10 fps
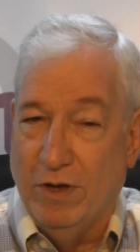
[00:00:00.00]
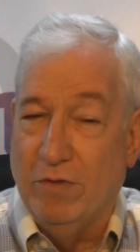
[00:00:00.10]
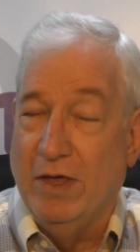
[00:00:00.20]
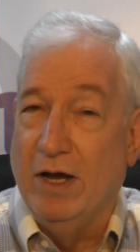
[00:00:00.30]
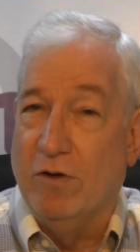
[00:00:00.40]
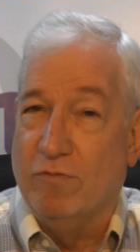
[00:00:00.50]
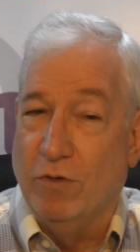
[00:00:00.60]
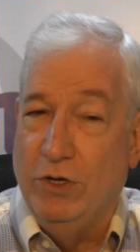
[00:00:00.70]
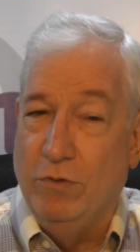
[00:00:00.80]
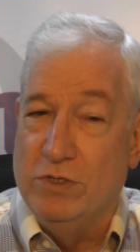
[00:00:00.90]
They're there
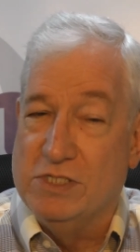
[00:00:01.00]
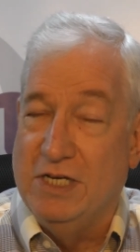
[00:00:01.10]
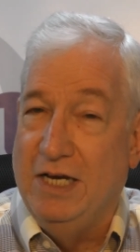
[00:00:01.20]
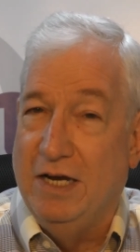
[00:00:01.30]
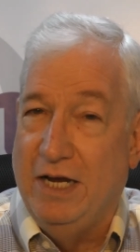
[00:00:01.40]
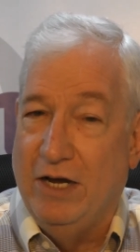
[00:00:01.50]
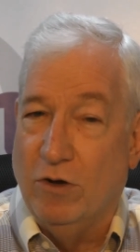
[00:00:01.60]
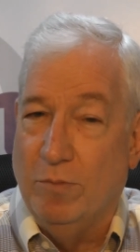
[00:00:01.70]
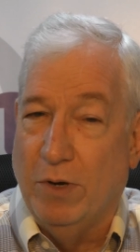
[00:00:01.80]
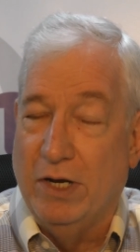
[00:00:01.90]
for you to see and
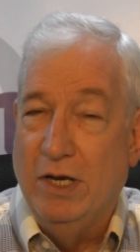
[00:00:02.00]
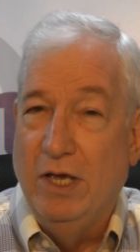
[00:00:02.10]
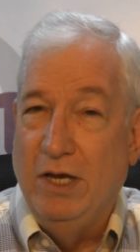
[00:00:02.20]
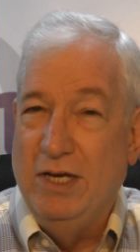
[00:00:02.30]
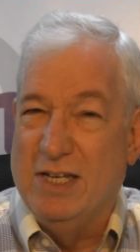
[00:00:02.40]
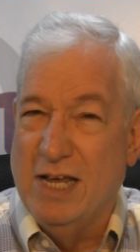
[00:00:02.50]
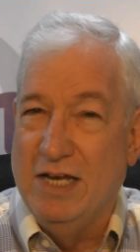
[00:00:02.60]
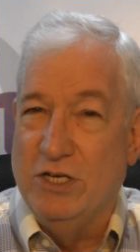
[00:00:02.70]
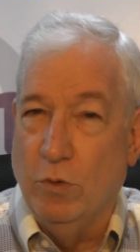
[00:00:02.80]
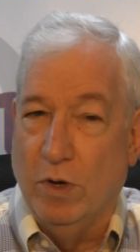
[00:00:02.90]
hear, but you
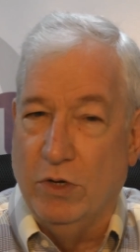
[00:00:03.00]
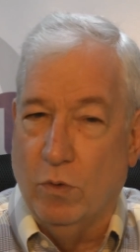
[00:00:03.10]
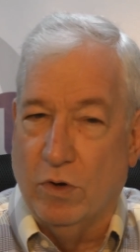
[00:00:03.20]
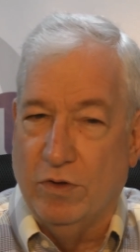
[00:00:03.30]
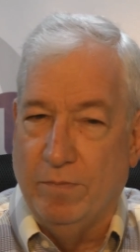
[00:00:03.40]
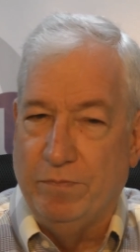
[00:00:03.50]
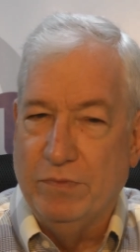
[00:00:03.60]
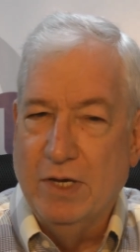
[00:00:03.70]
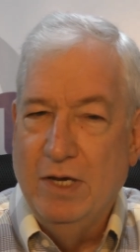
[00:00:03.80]
tend to ignore them.